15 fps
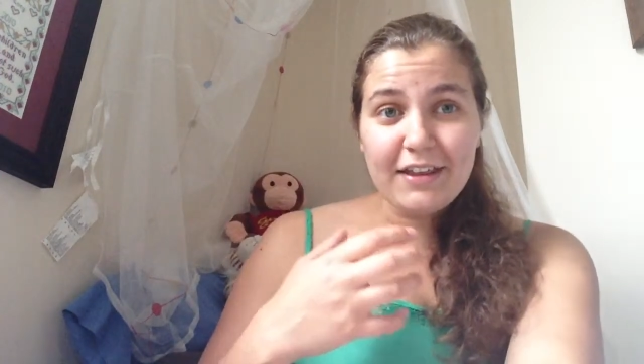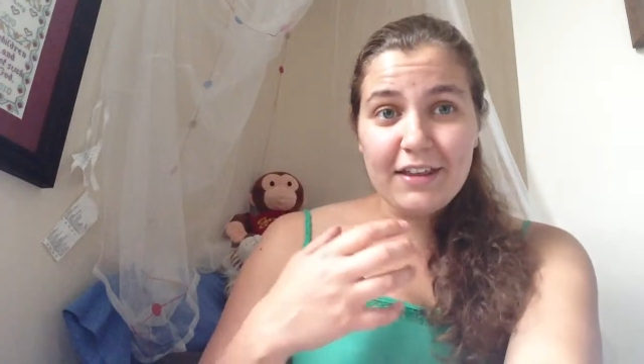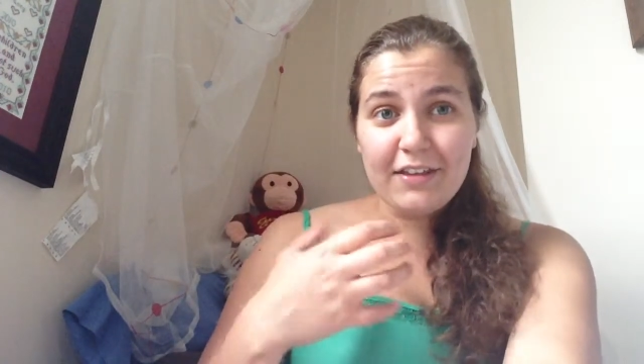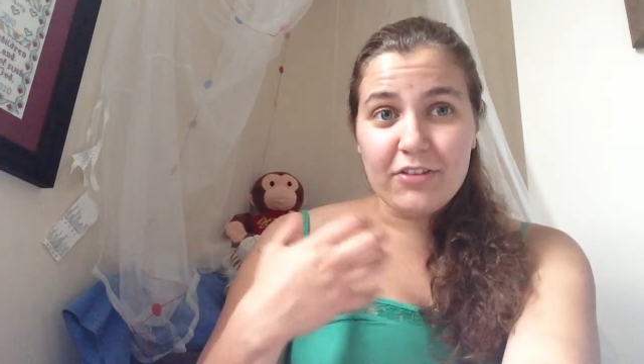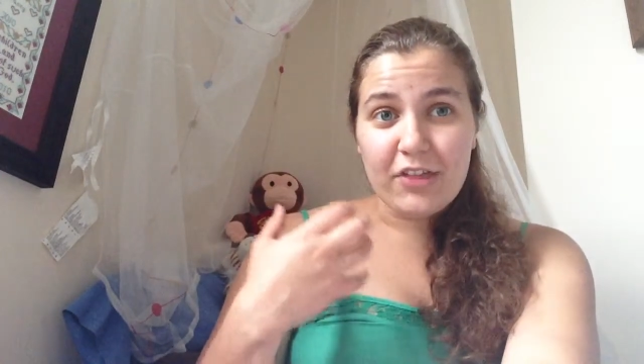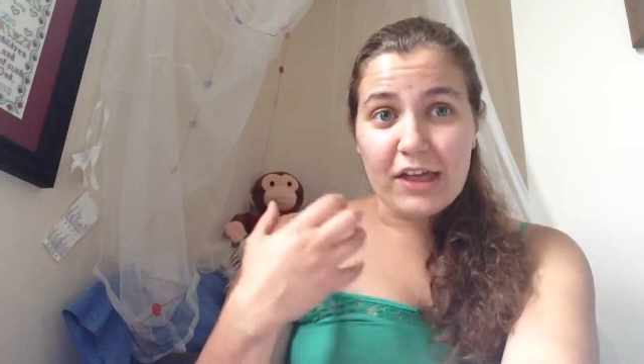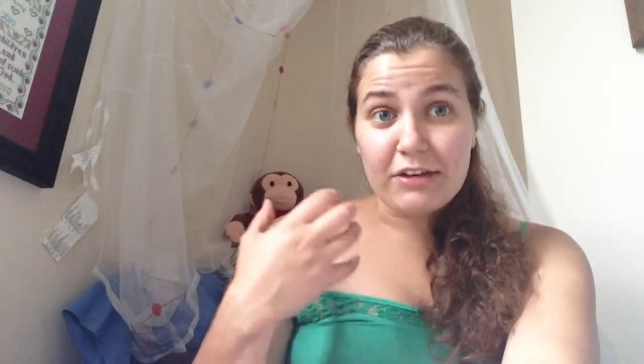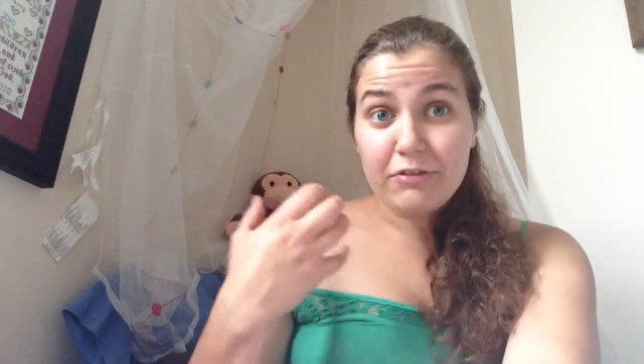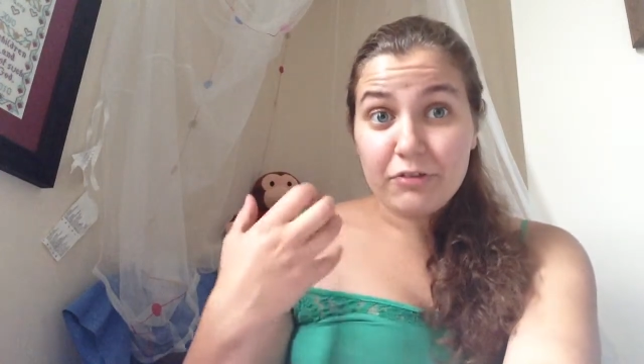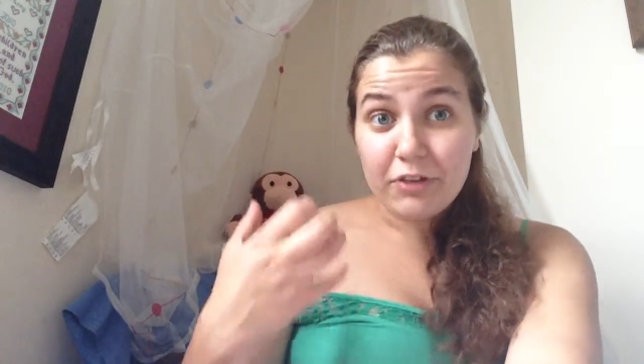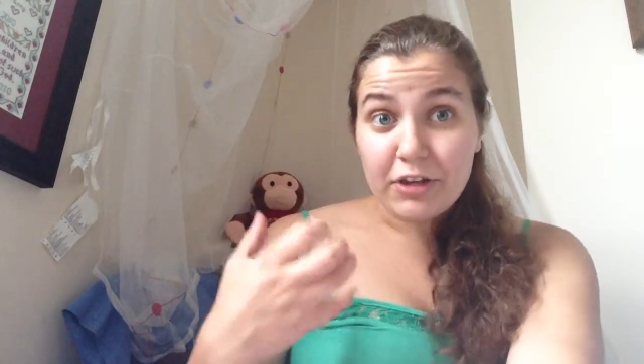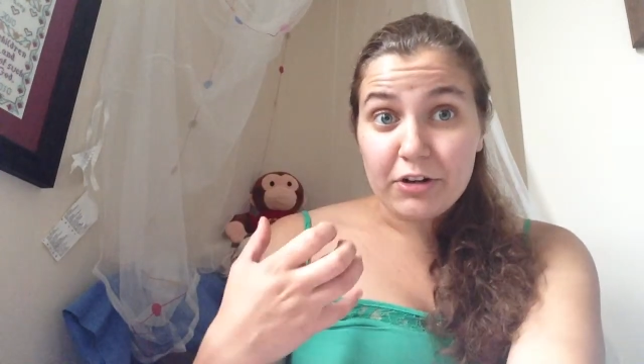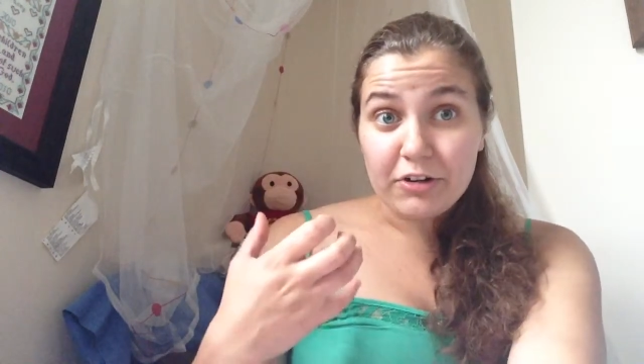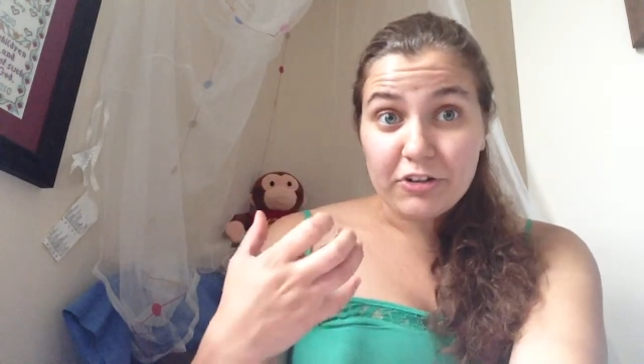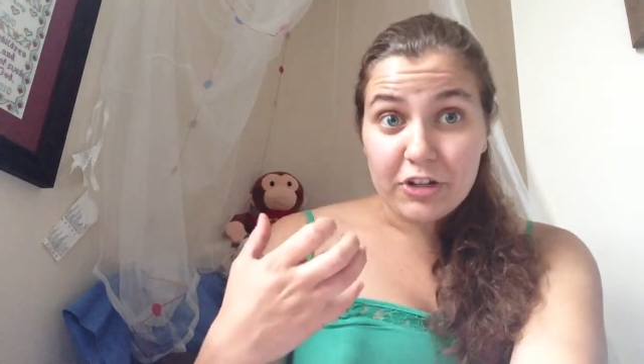is that of
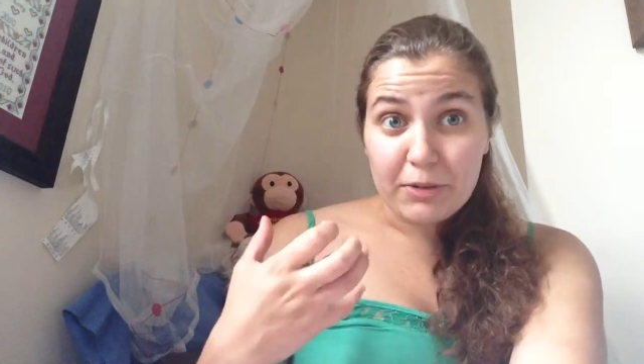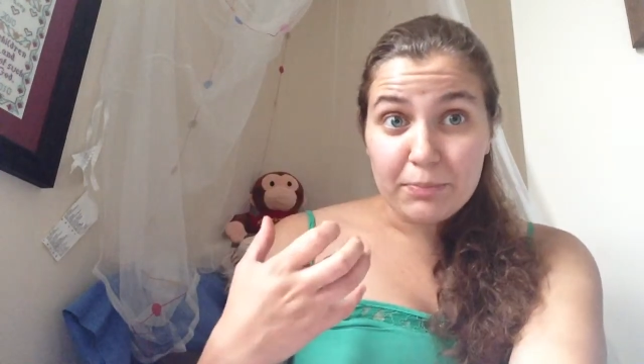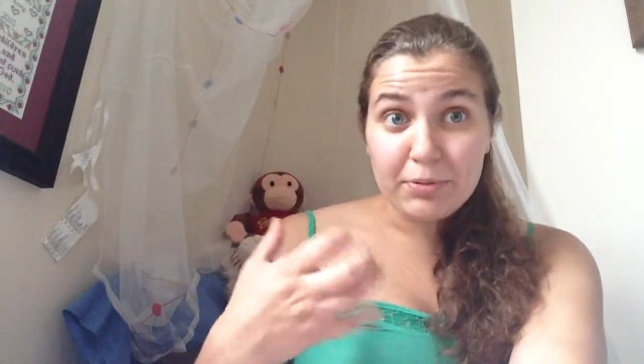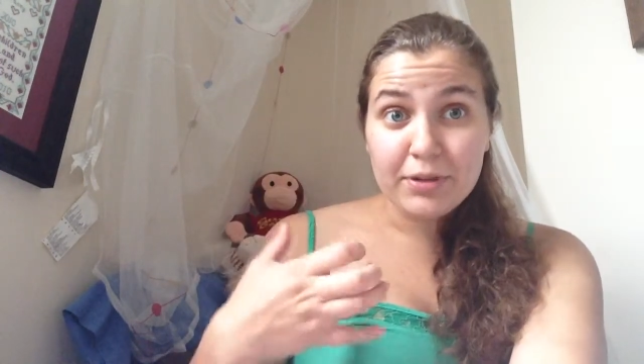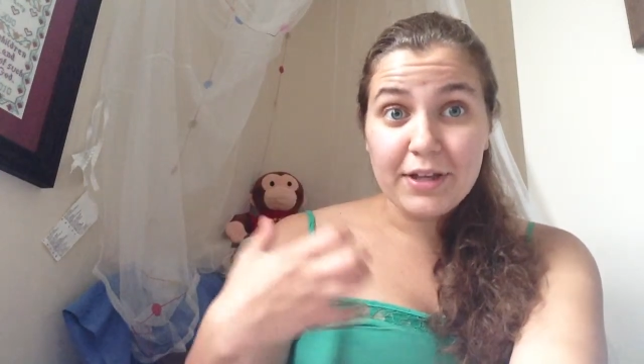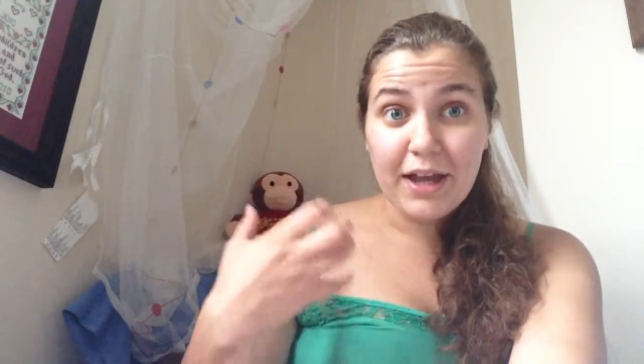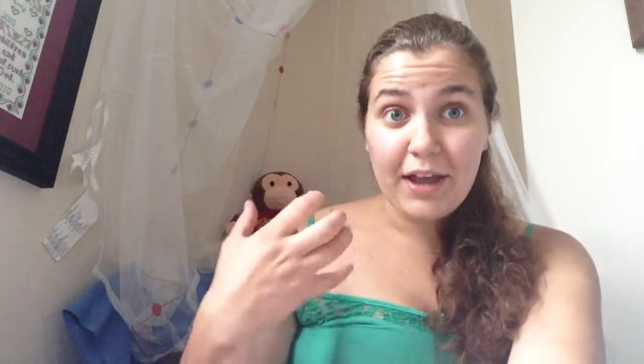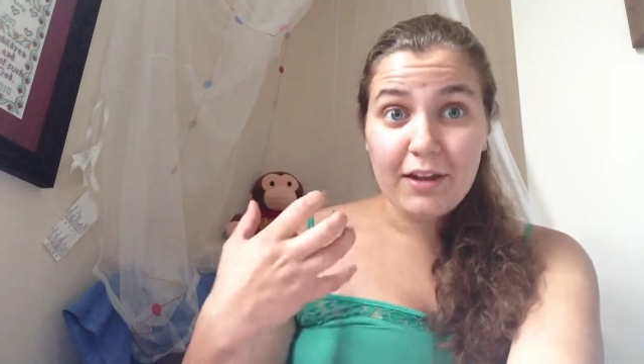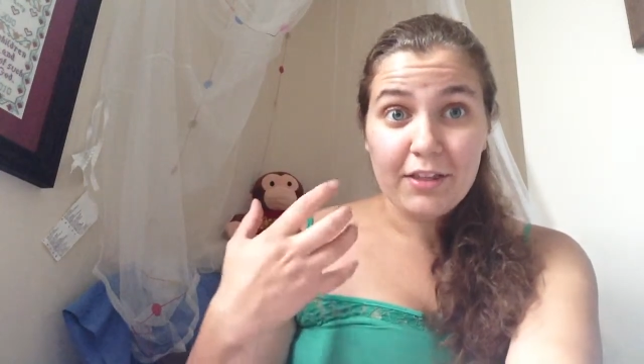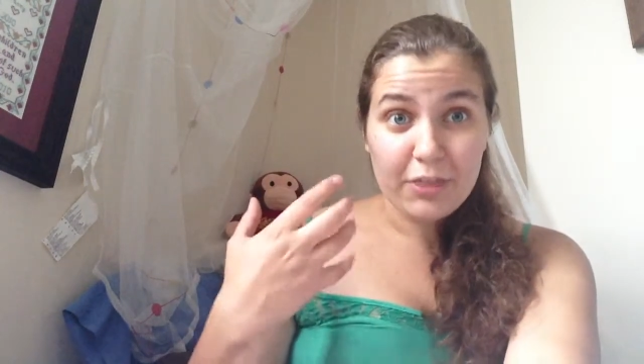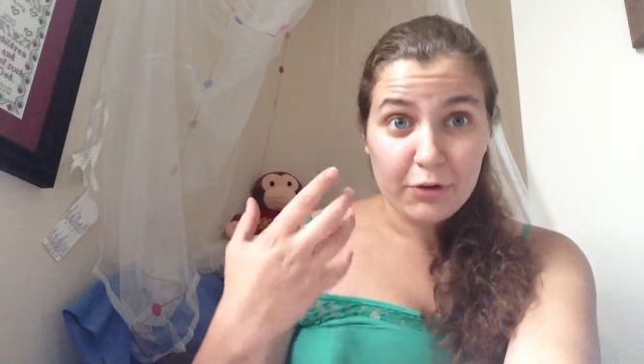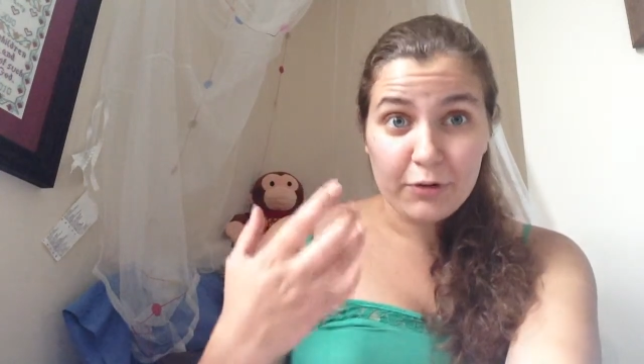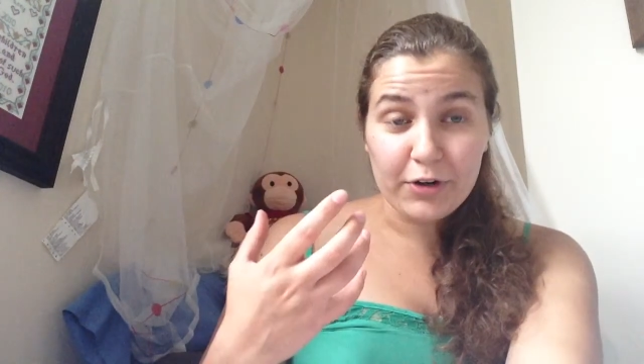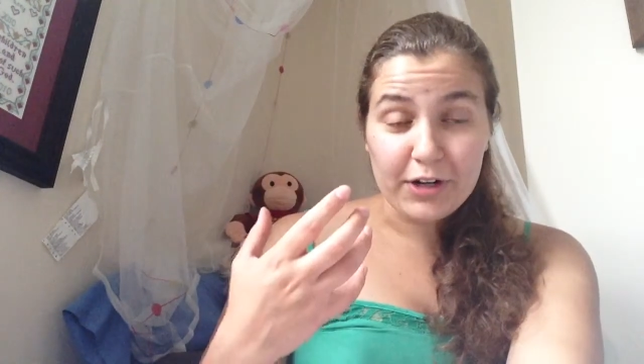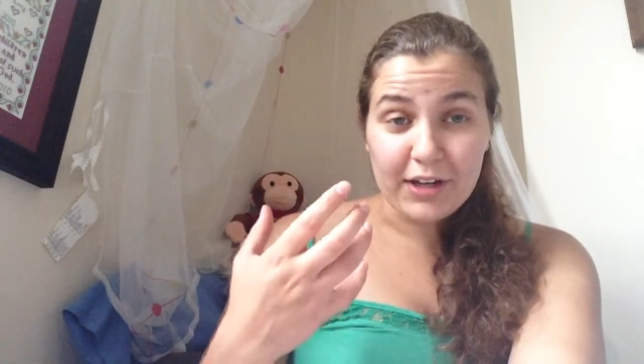leadership and
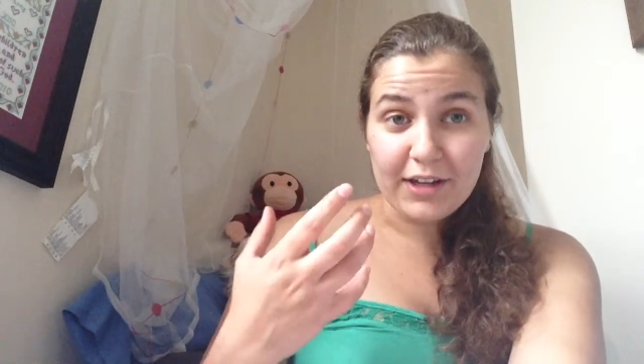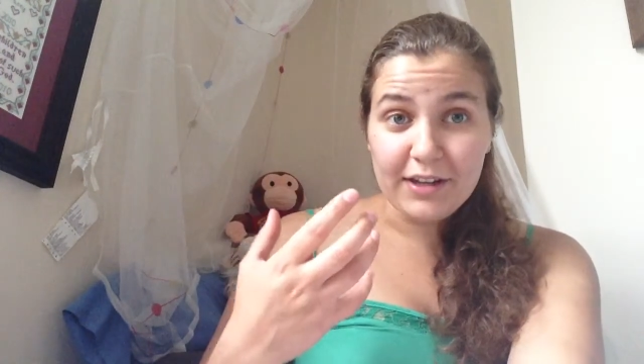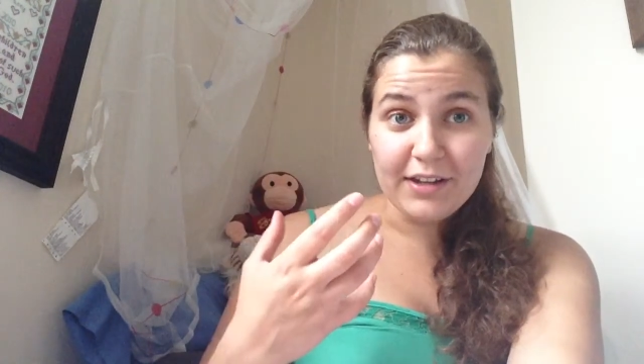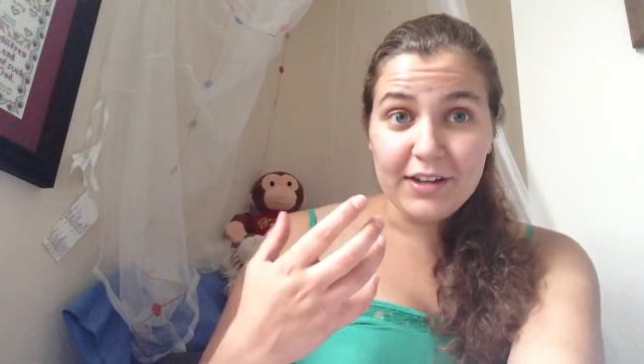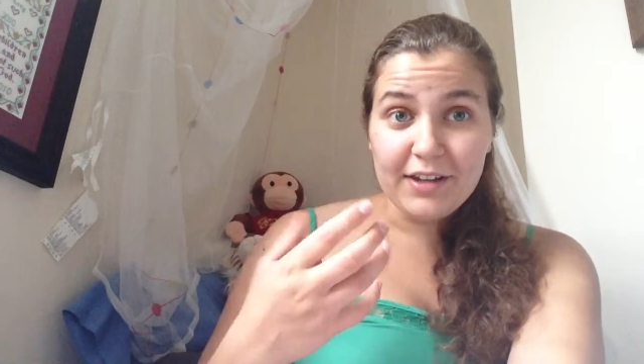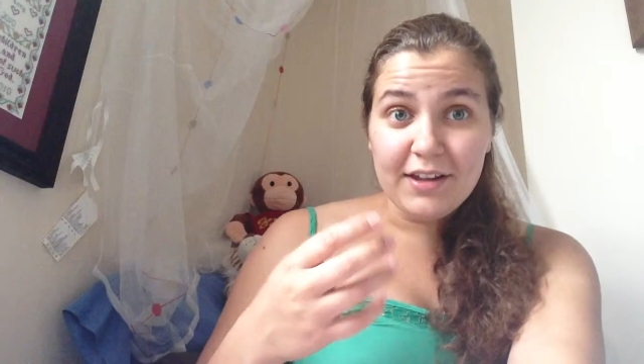authority,